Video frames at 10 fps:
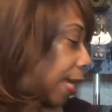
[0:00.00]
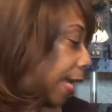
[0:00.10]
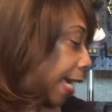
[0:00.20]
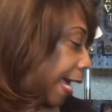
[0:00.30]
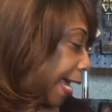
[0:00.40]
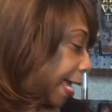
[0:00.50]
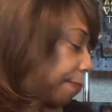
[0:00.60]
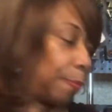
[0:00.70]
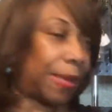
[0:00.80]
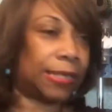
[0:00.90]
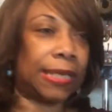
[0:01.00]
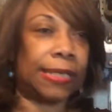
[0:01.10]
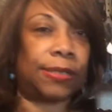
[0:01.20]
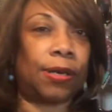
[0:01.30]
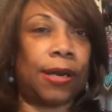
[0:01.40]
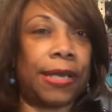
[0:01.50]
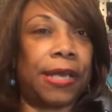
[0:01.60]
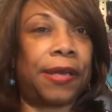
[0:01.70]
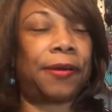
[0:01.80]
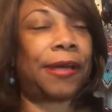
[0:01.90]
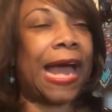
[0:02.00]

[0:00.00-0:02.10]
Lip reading: I am about to get started here.